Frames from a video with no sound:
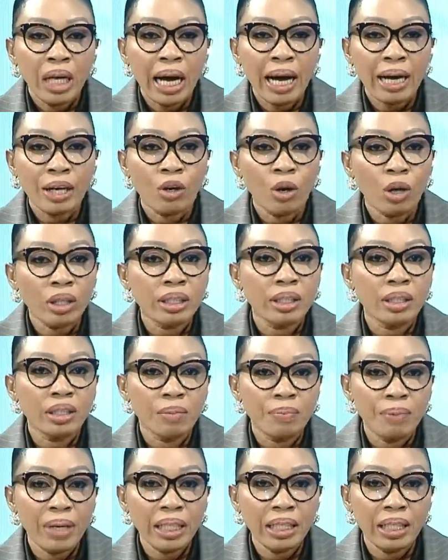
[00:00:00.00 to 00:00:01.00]
got
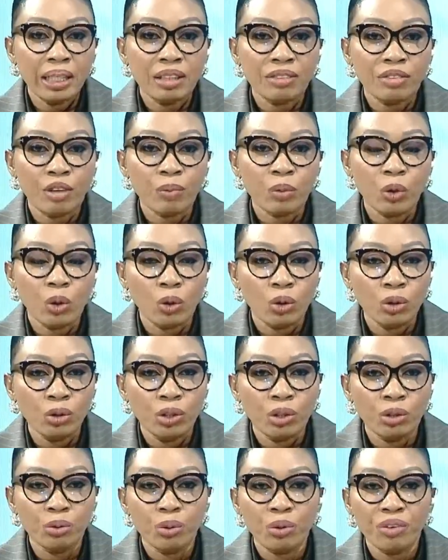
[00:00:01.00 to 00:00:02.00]
independence from
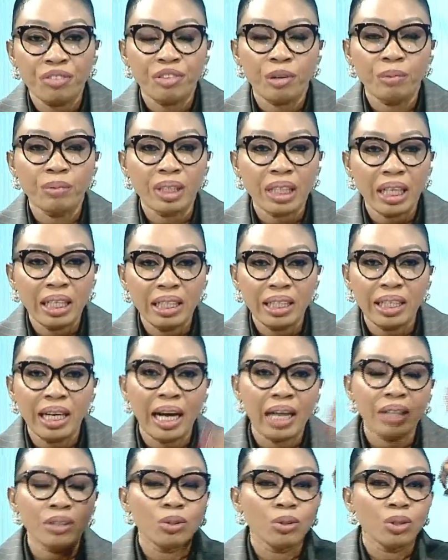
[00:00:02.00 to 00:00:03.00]
colonial rule, from
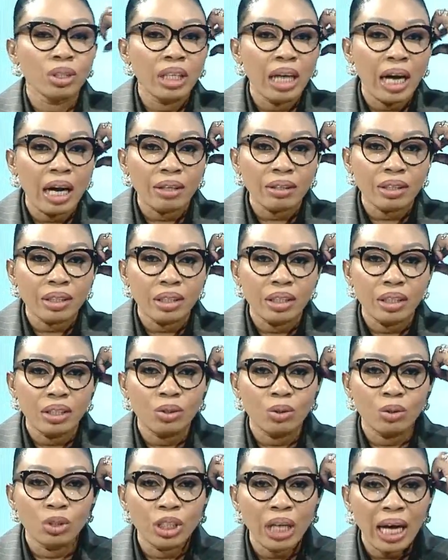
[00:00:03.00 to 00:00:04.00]
Senegal to DRC
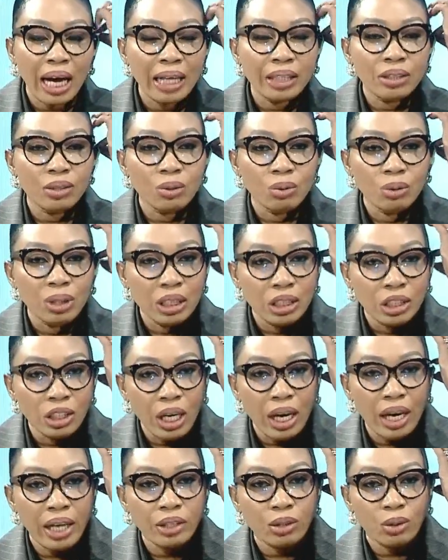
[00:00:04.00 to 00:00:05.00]
to Chad to
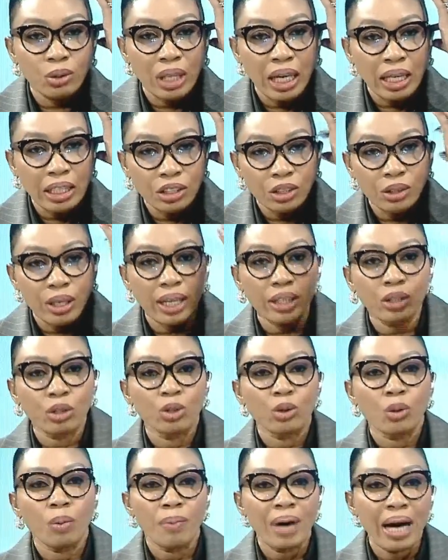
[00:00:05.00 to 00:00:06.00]
Niger to Nigeria to
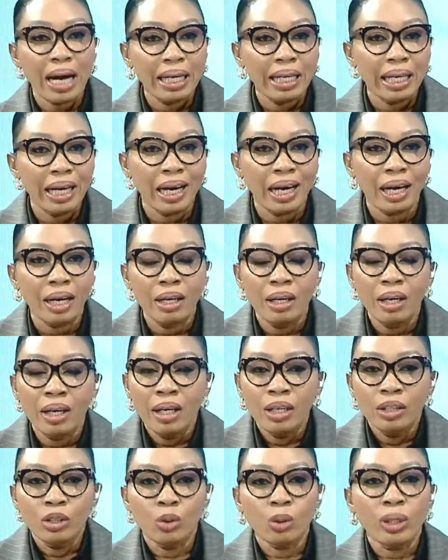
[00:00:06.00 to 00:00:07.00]
Somalia
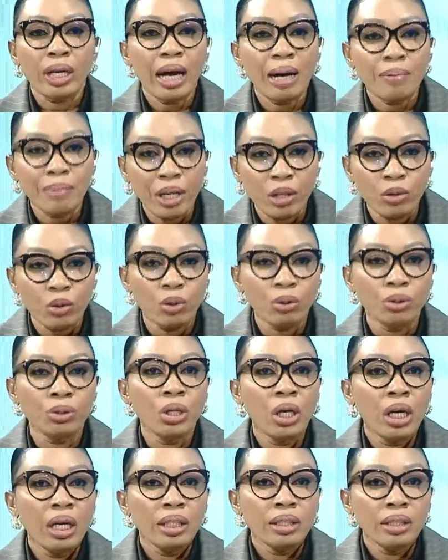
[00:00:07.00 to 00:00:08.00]
to Cameroon.
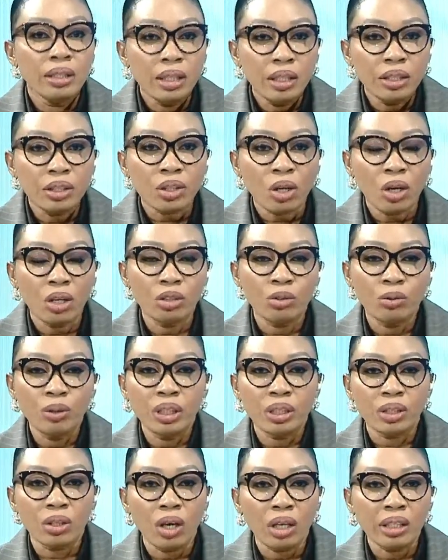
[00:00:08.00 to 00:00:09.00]
These
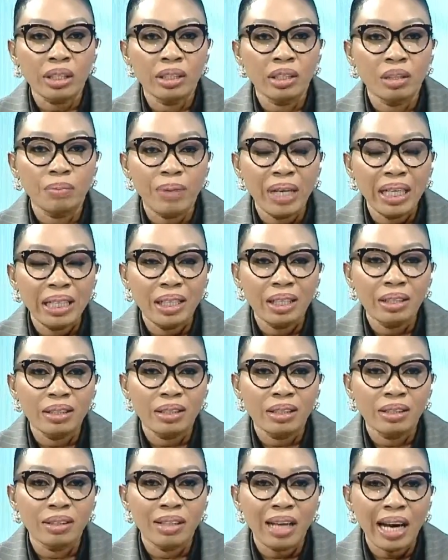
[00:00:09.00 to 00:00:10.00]
countries got
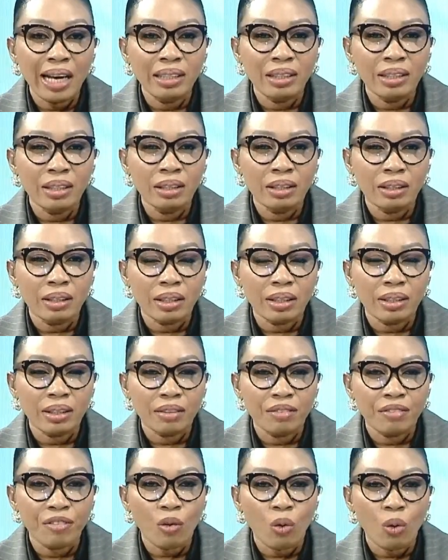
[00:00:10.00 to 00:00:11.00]
independence in
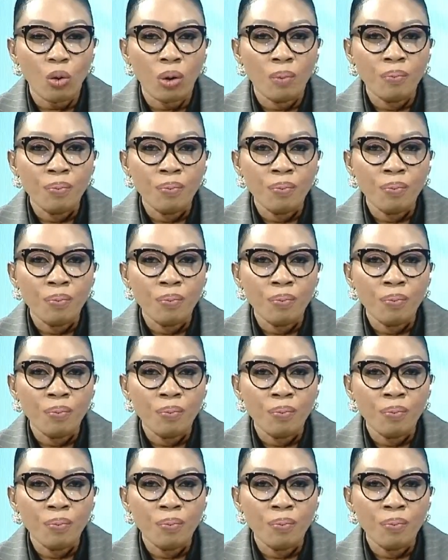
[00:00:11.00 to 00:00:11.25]
1964.